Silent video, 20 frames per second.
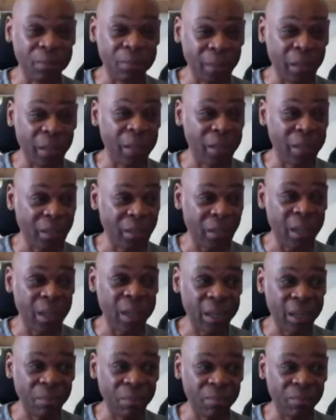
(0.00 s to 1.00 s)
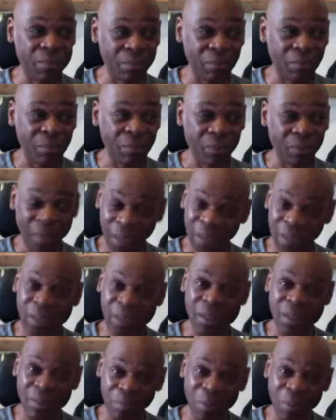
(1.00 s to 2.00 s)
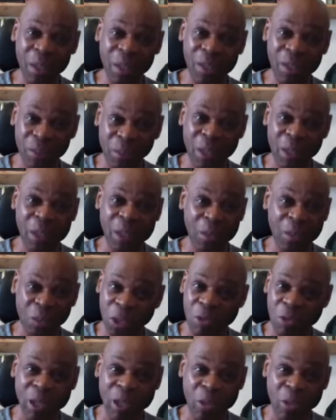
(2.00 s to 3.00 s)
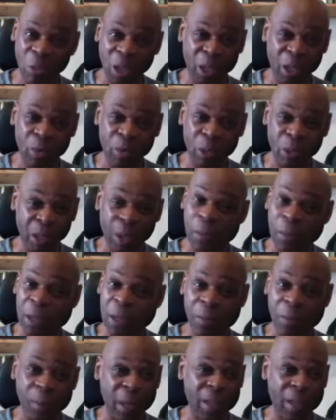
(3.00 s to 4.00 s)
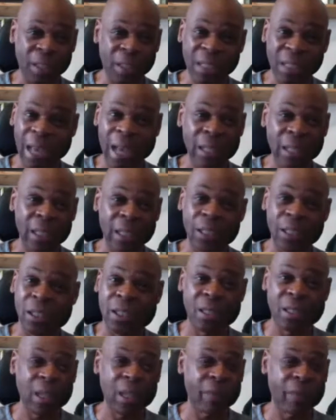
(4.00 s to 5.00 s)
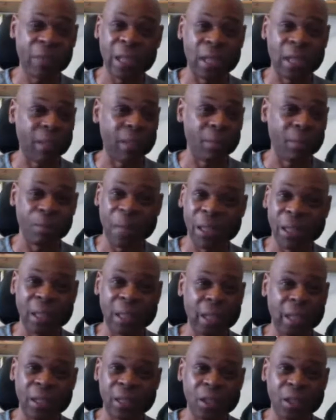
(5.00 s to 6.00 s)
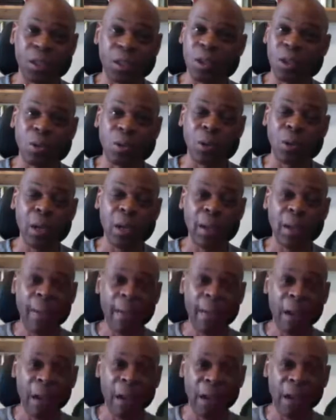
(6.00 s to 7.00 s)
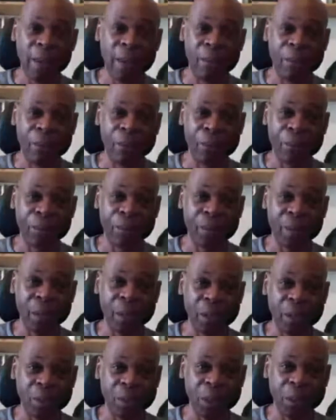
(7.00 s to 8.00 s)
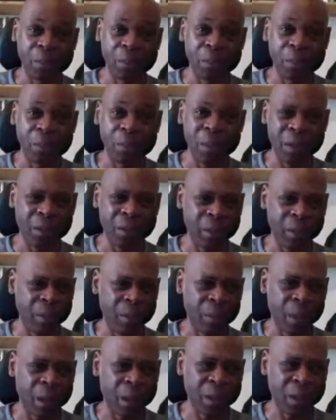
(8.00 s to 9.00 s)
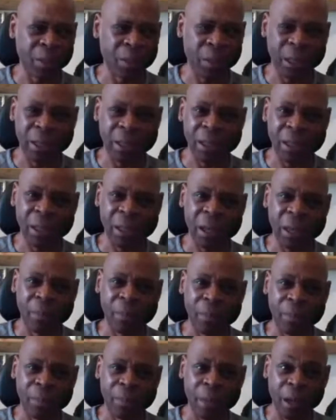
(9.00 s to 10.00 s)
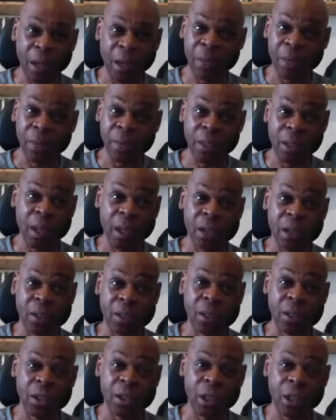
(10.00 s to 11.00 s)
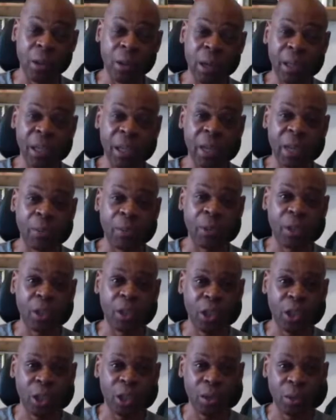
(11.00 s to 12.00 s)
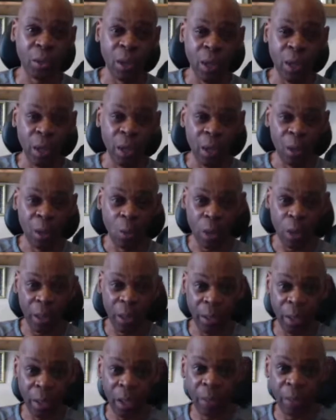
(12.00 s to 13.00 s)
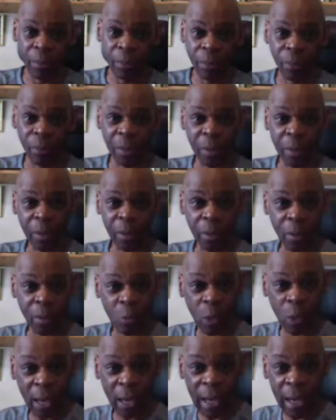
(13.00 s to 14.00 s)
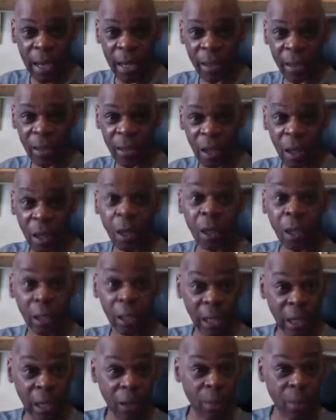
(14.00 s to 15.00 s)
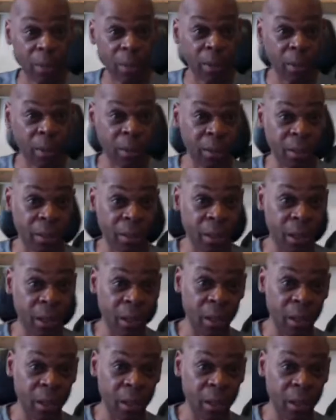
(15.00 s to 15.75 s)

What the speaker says: it was great working with him. I sadly just never met Leonard at all. You know, he I think passed by the time I even started the show. I came in the show when we had Uncle Albert as